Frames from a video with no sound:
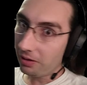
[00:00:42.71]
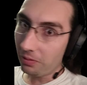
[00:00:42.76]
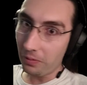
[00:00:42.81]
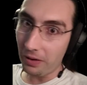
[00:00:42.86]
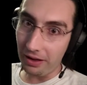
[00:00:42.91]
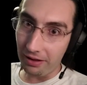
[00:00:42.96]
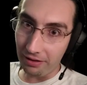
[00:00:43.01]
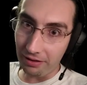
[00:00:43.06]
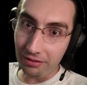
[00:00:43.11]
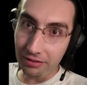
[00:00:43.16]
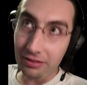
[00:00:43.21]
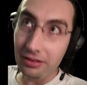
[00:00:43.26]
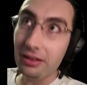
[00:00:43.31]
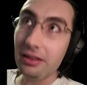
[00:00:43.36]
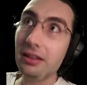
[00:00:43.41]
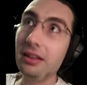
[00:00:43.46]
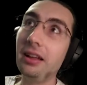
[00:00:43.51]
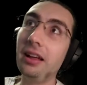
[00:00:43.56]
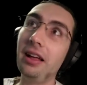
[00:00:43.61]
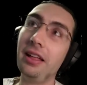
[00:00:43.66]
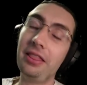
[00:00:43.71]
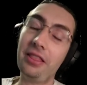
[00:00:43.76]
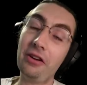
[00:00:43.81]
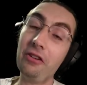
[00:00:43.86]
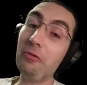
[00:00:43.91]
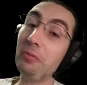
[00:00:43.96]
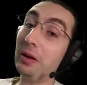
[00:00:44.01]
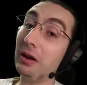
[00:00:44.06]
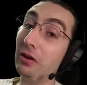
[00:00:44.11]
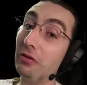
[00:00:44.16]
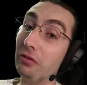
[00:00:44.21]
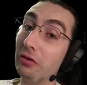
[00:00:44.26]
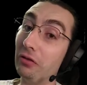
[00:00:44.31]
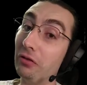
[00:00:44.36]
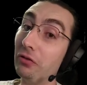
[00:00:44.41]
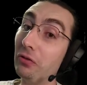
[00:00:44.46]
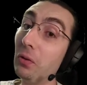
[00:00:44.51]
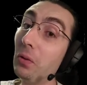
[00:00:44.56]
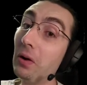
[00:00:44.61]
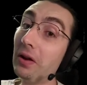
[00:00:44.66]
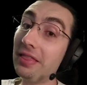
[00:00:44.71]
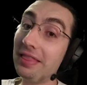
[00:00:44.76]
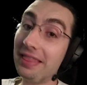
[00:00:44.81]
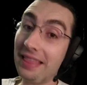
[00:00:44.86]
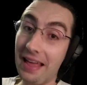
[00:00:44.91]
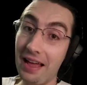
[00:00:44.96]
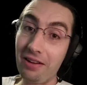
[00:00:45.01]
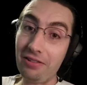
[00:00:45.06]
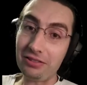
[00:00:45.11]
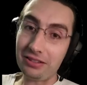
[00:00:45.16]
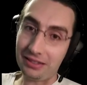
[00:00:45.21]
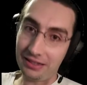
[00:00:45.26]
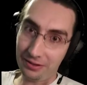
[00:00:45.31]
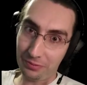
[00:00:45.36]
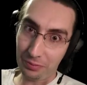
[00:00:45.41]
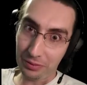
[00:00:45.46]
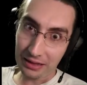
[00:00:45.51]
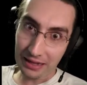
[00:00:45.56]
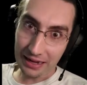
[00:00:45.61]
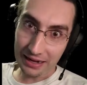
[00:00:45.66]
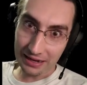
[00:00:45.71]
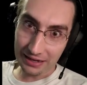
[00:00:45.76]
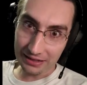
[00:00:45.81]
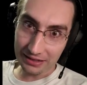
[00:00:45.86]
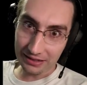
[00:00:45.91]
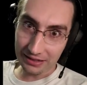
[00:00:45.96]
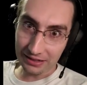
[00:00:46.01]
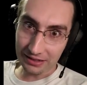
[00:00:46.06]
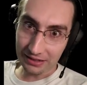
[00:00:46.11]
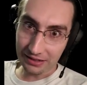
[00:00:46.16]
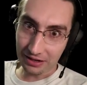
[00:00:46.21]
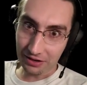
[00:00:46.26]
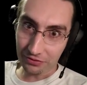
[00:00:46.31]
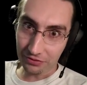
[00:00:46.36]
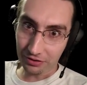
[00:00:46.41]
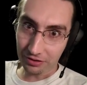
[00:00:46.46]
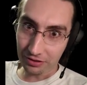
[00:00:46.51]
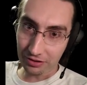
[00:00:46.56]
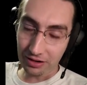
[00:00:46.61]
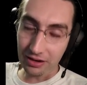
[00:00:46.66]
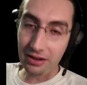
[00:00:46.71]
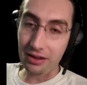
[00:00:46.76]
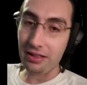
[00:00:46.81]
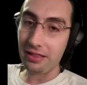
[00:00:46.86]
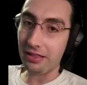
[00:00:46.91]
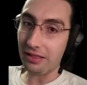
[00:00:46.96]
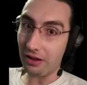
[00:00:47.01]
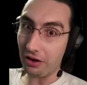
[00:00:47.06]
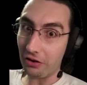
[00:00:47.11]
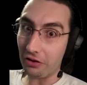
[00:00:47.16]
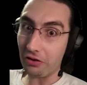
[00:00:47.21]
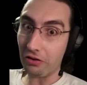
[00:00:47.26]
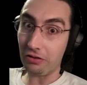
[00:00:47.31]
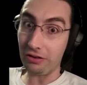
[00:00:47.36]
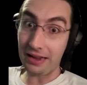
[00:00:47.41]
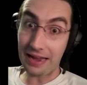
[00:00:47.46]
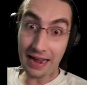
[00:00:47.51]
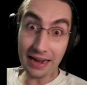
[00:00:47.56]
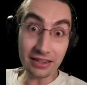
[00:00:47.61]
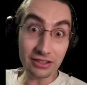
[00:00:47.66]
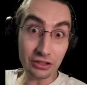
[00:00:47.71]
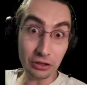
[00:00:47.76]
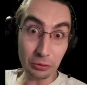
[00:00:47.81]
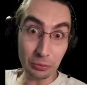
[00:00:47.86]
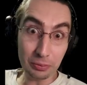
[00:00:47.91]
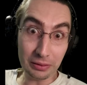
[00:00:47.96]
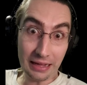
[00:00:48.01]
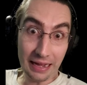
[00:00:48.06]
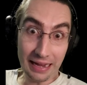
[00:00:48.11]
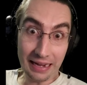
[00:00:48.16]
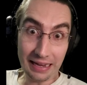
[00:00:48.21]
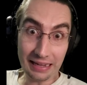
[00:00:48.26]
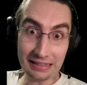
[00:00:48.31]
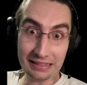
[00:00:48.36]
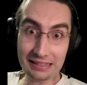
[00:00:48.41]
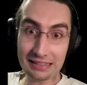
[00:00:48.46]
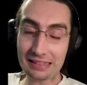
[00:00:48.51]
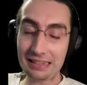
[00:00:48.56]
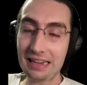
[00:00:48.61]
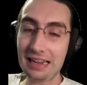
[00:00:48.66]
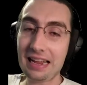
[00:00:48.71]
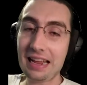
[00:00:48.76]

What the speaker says: Well, there have been over 4,000 planets discovered that are called exoplanets,